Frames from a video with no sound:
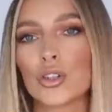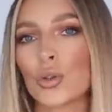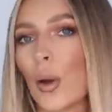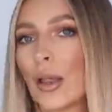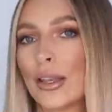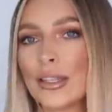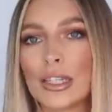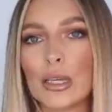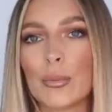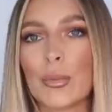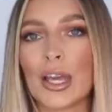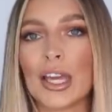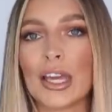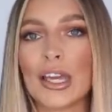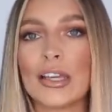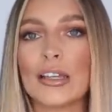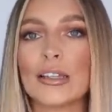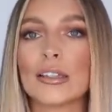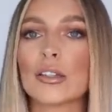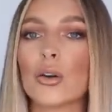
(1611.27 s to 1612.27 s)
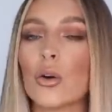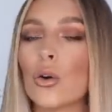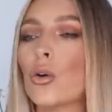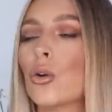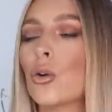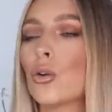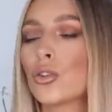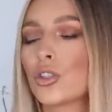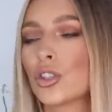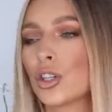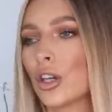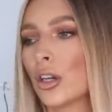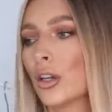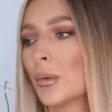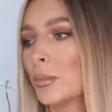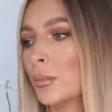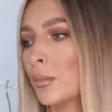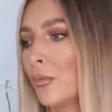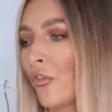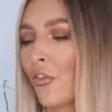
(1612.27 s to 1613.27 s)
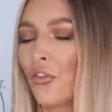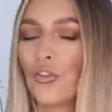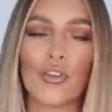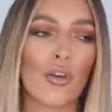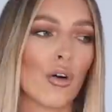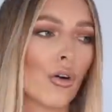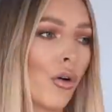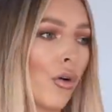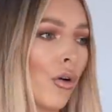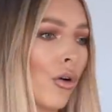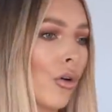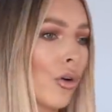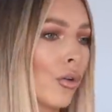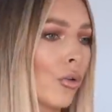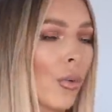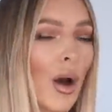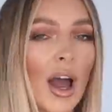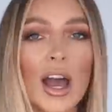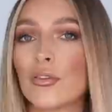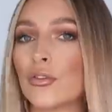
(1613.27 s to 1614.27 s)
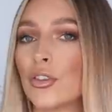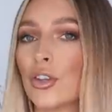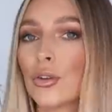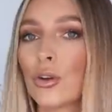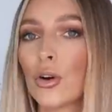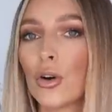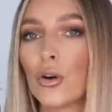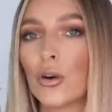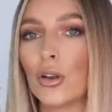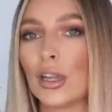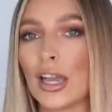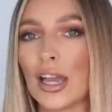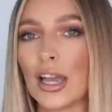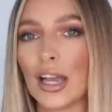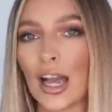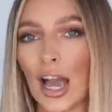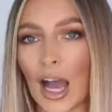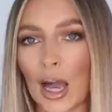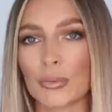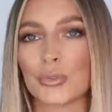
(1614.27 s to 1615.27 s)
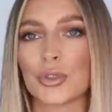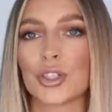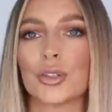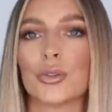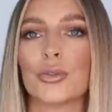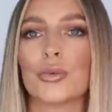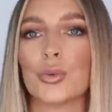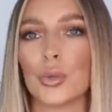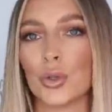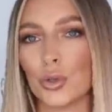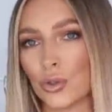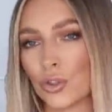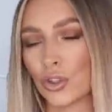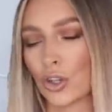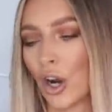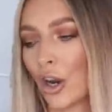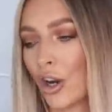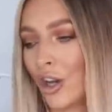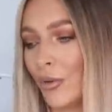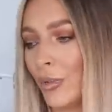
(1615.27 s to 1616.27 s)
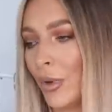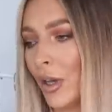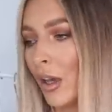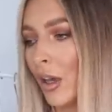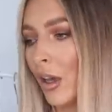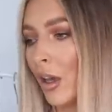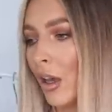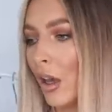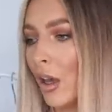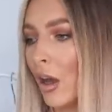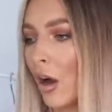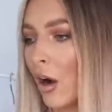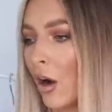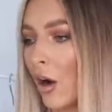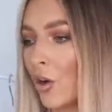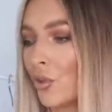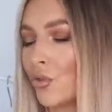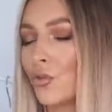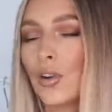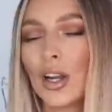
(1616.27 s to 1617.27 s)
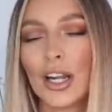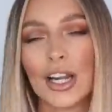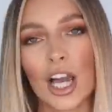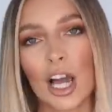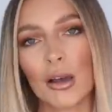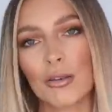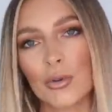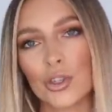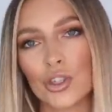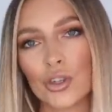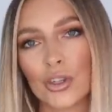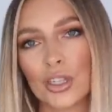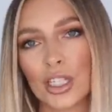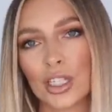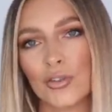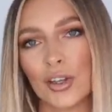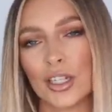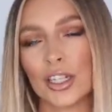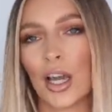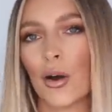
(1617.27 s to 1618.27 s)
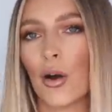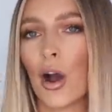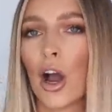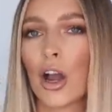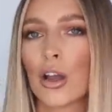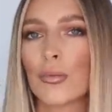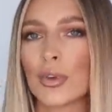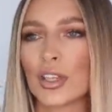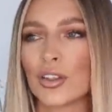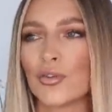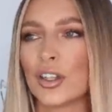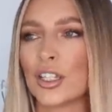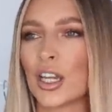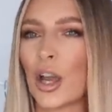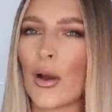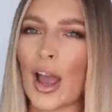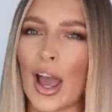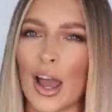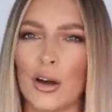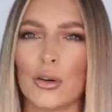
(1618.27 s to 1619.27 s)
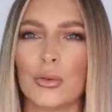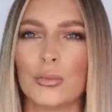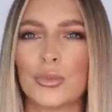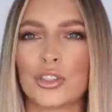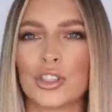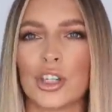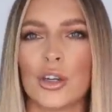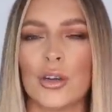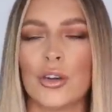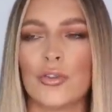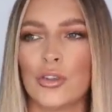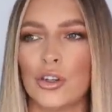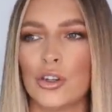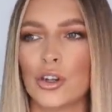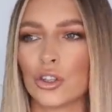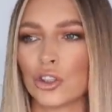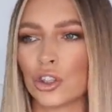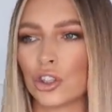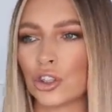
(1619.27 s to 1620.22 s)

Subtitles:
20 piece autumn, fall, whatever you call it, capsule wardrobe. I really hope you enjoyed this video. I hope this video helped you if you're not